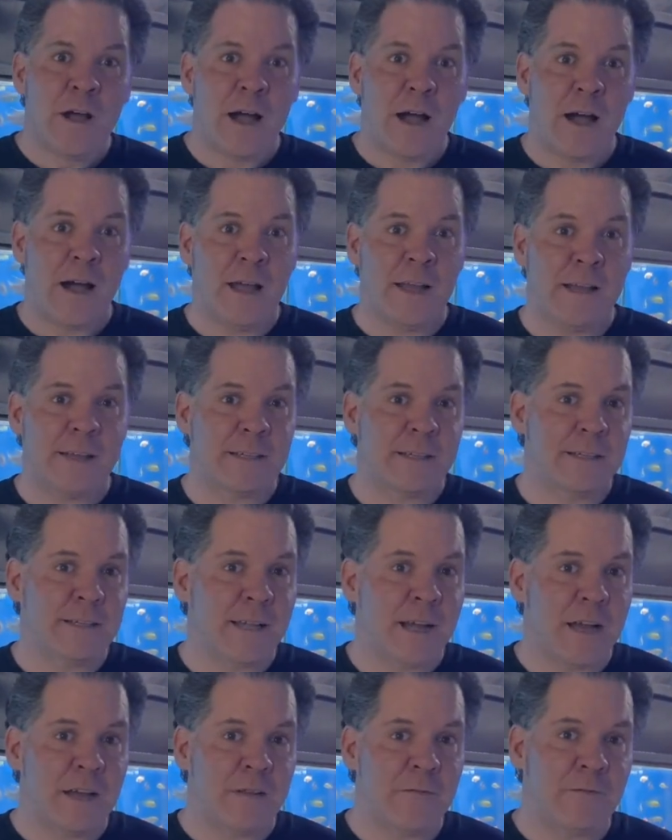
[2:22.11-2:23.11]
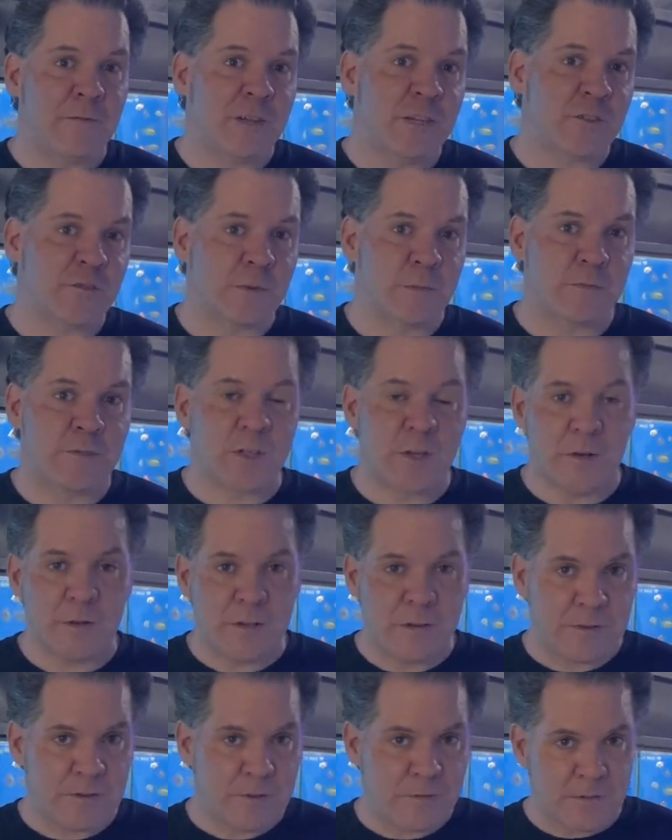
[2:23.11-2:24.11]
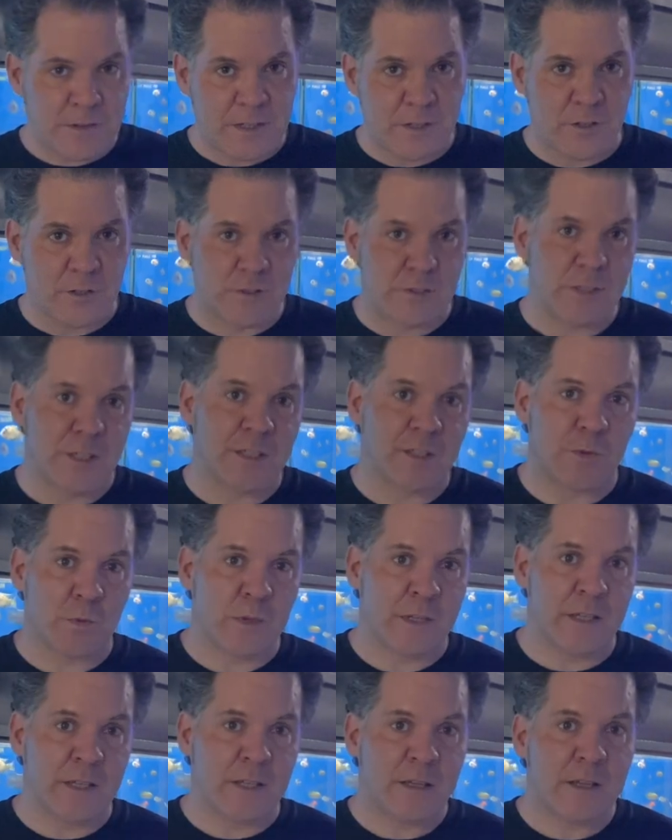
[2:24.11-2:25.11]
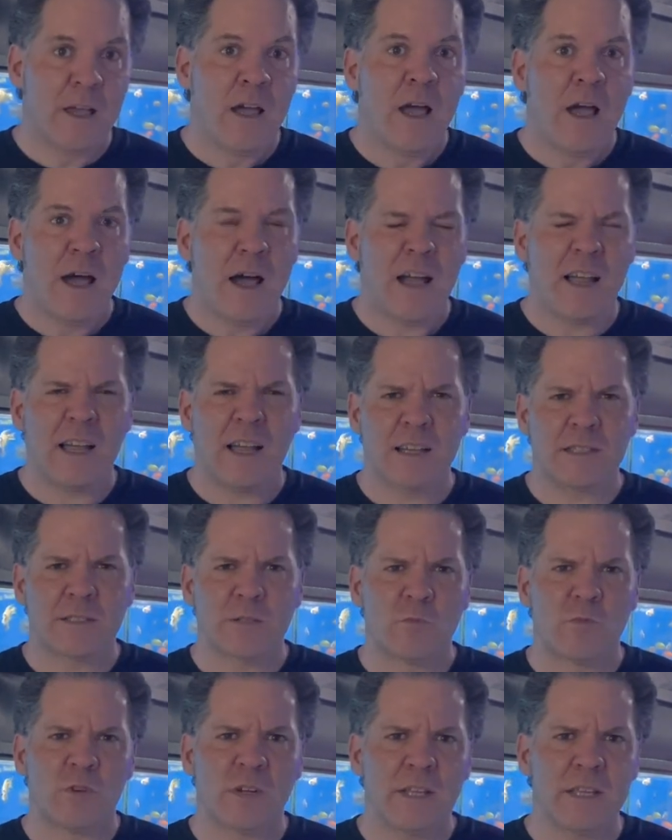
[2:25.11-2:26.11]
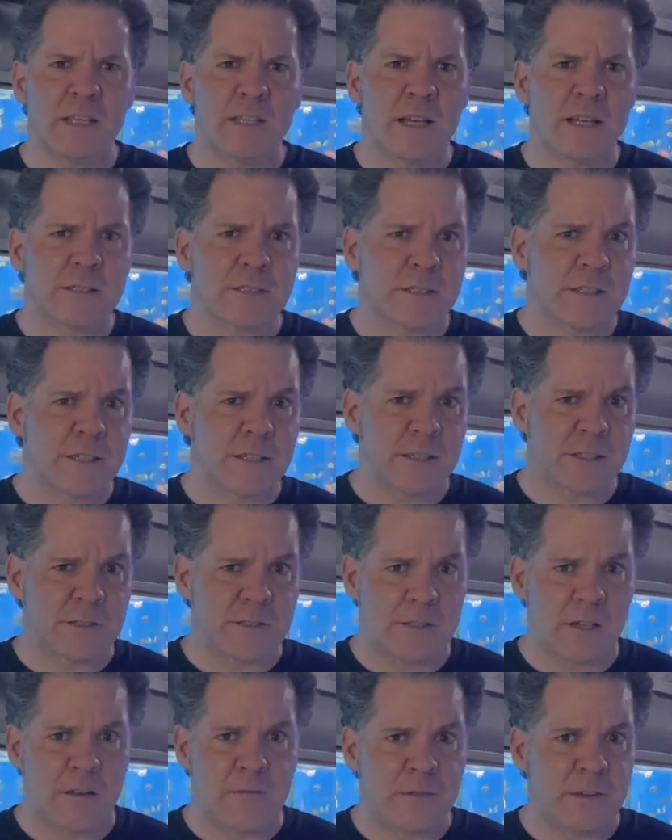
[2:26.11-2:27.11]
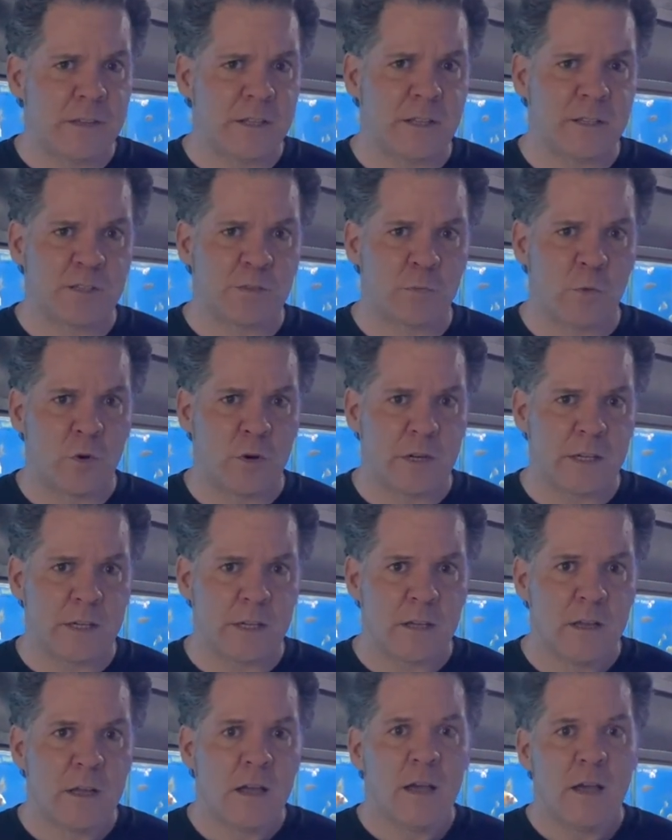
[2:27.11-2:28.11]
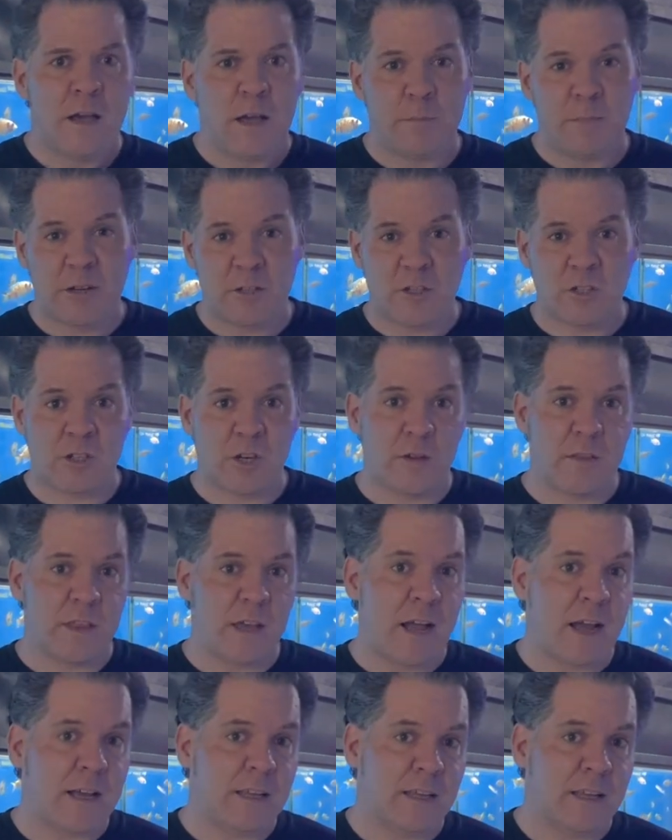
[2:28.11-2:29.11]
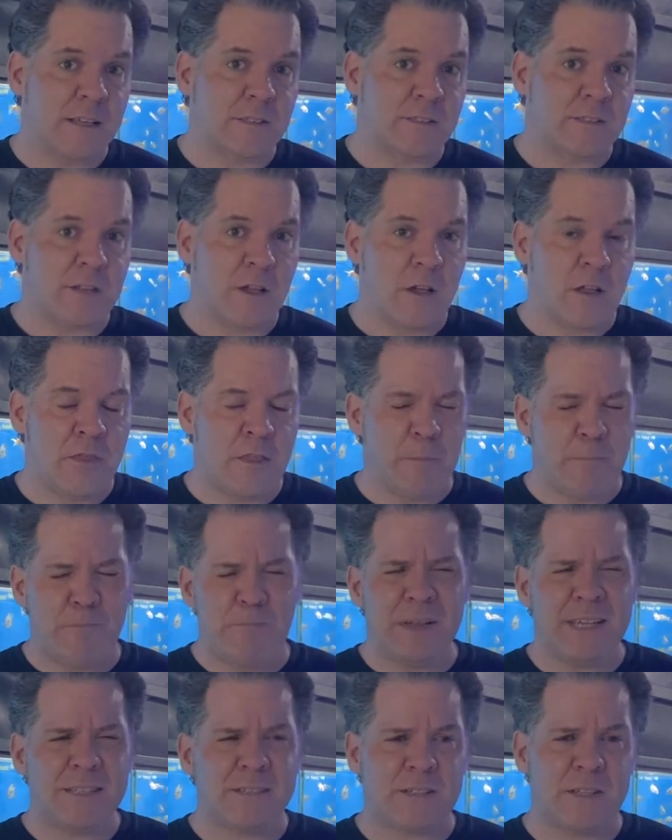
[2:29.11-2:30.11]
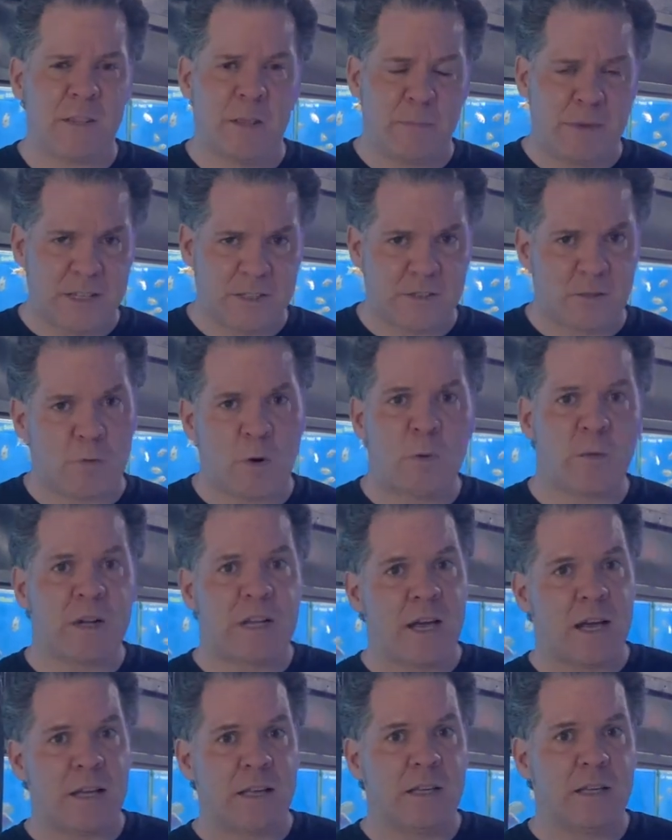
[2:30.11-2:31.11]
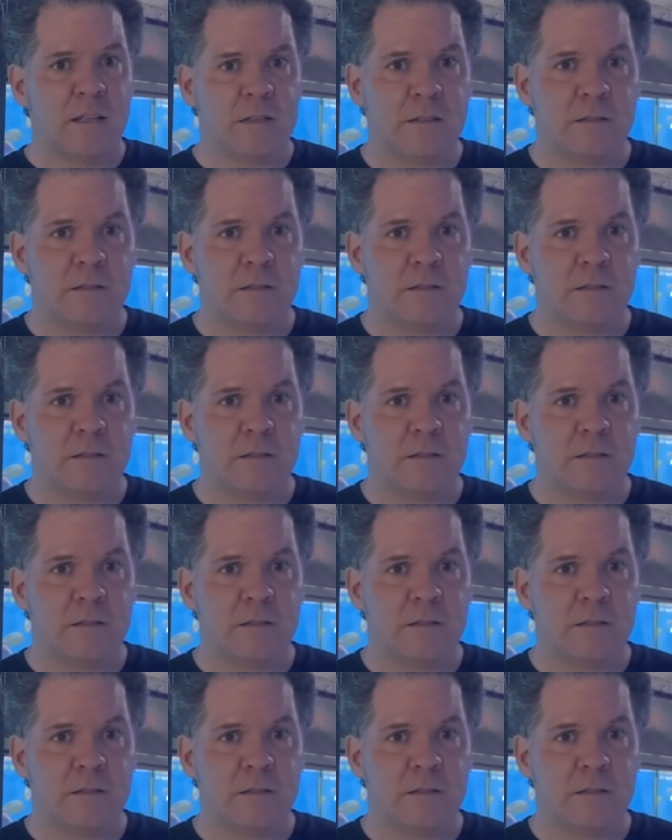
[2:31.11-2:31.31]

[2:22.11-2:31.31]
I got fish from two different vendors this week. I got some really nice looking stuff in this morning. I'm here to show you the highlights, the best of what we got in.